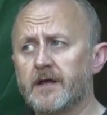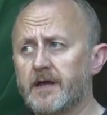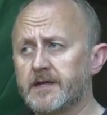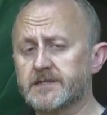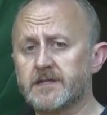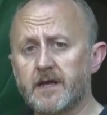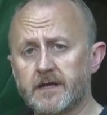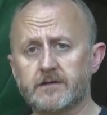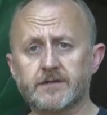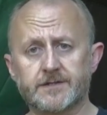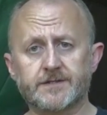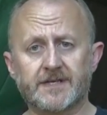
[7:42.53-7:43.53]
it's
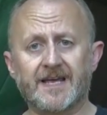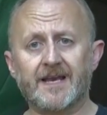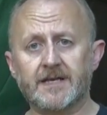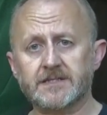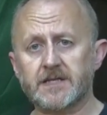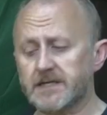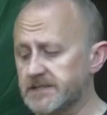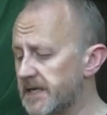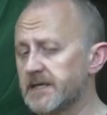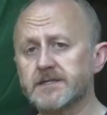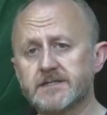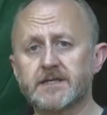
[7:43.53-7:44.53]
like the skin, it's like
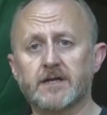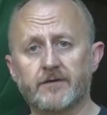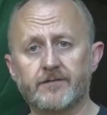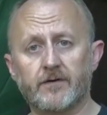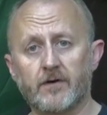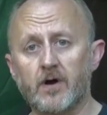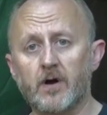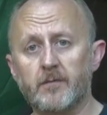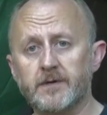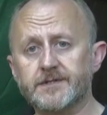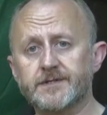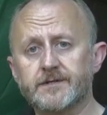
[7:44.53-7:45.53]
taking the skin off your
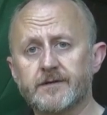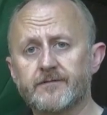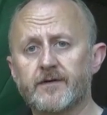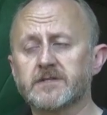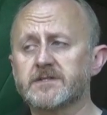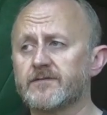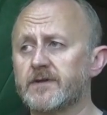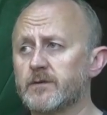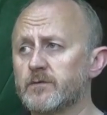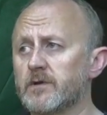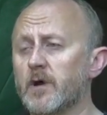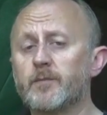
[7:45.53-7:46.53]
arm. It's effectively,
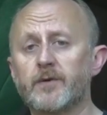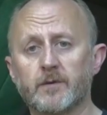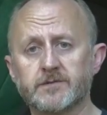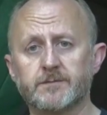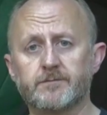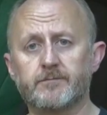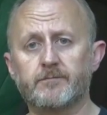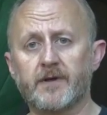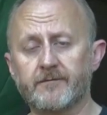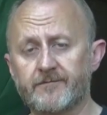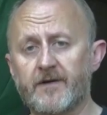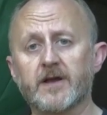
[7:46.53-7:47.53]
it will open up to
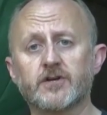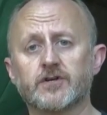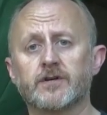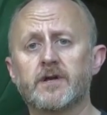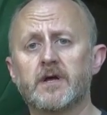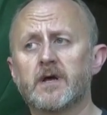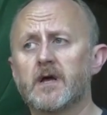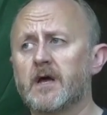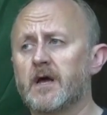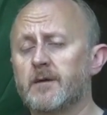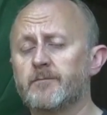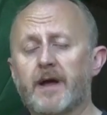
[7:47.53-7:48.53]
infection
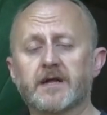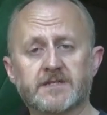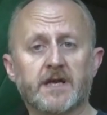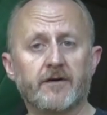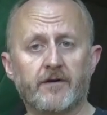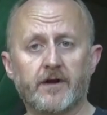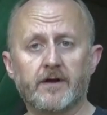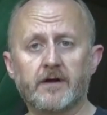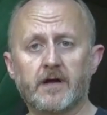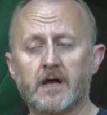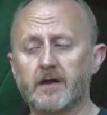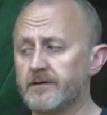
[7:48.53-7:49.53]
and bacteria,
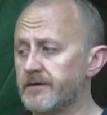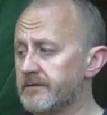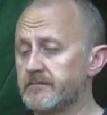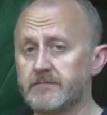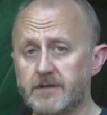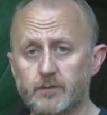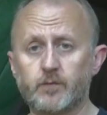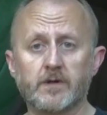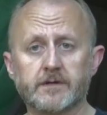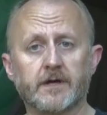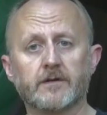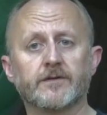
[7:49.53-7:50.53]
and you
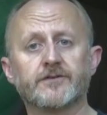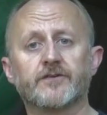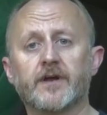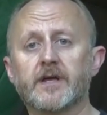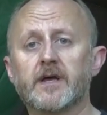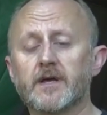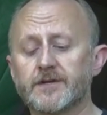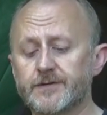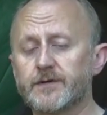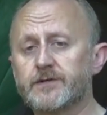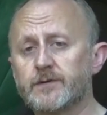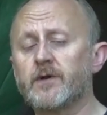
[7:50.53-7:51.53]
will kill the tree.
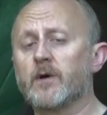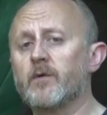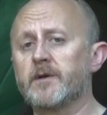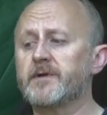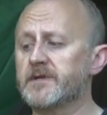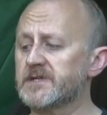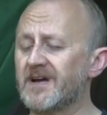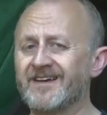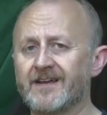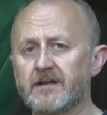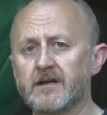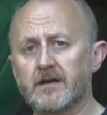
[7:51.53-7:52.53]
So you do not want to be
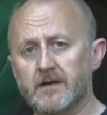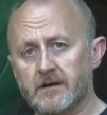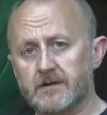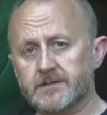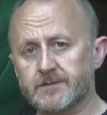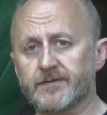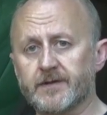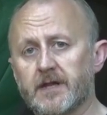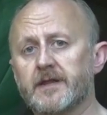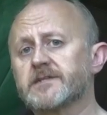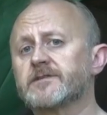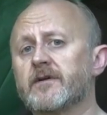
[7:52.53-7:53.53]
tying something
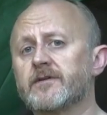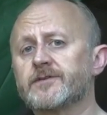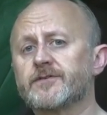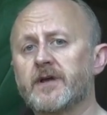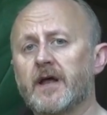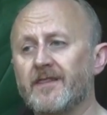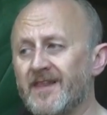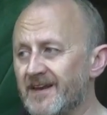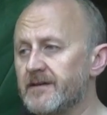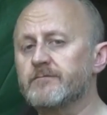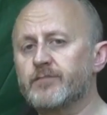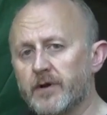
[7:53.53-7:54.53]
like this around the tree and
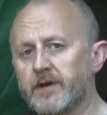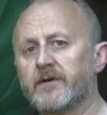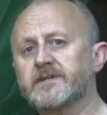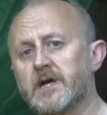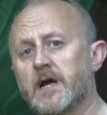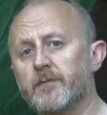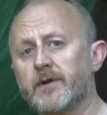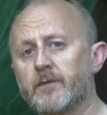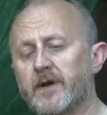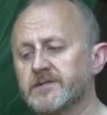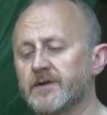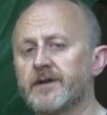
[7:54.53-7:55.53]
then put your entire body
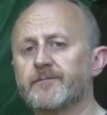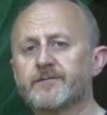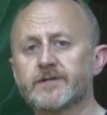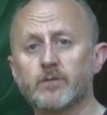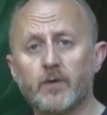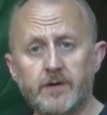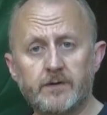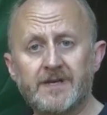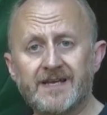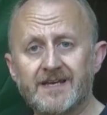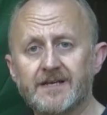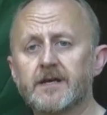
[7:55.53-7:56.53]
weight on it. So what you
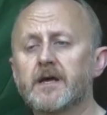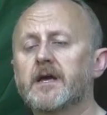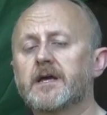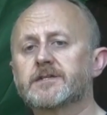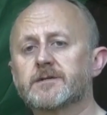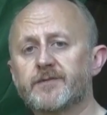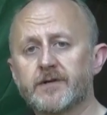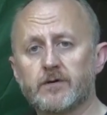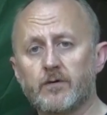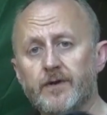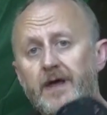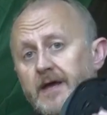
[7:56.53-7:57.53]
need is something
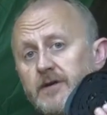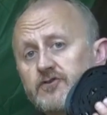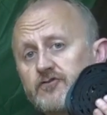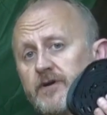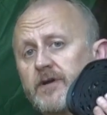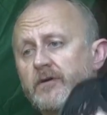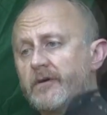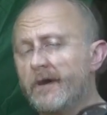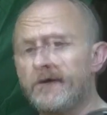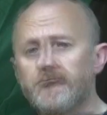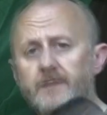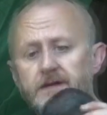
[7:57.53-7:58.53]
called a tree
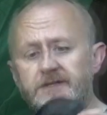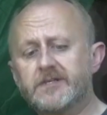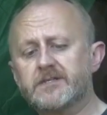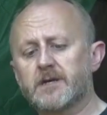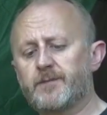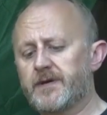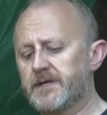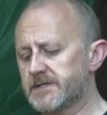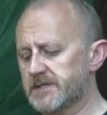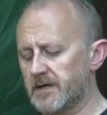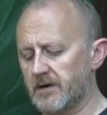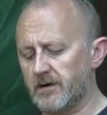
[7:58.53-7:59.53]
hugger. This is a
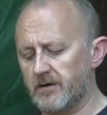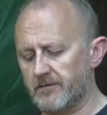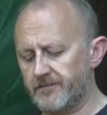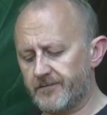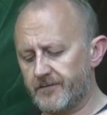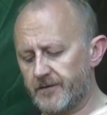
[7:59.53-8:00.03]
piece of